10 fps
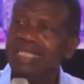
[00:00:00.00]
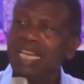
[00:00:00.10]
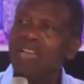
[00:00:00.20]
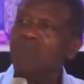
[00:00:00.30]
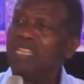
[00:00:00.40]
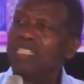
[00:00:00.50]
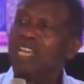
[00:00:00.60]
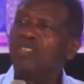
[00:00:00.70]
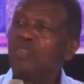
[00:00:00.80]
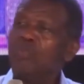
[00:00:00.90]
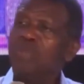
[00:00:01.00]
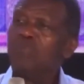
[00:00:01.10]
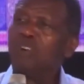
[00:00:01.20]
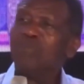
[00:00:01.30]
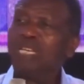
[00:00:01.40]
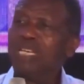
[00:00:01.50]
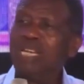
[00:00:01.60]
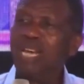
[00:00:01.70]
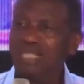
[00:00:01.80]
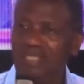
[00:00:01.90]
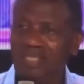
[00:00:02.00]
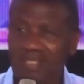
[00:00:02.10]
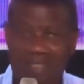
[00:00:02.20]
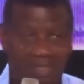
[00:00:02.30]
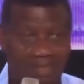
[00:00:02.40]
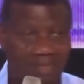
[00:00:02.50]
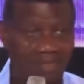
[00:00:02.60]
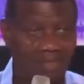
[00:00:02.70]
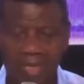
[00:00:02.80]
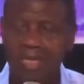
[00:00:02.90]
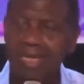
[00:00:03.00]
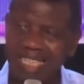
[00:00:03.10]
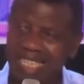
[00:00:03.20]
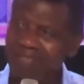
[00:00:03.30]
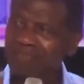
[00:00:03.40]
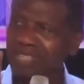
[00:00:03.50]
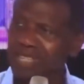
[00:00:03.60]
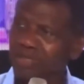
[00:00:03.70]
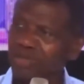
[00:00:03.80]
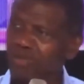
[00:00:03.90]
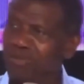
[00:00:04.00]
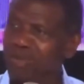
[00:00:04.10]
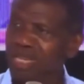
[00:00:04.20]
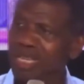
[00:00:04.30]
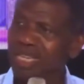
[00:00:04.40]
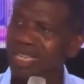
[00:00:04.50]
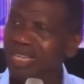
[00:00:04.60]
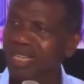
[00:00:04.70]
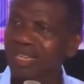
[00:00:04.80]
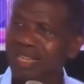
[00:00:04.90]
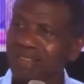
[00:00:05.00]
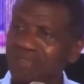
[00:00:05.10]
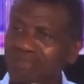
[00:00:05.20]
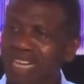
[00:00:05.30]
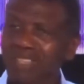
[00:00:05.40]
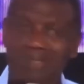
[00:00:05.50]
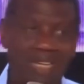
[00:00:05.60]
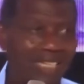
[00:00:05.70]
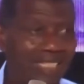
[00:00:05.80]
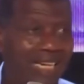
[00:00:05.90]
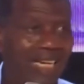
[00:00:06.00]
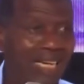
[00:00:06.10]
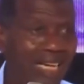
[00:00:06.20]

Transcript: percent should be for beginners. Giving should be violently,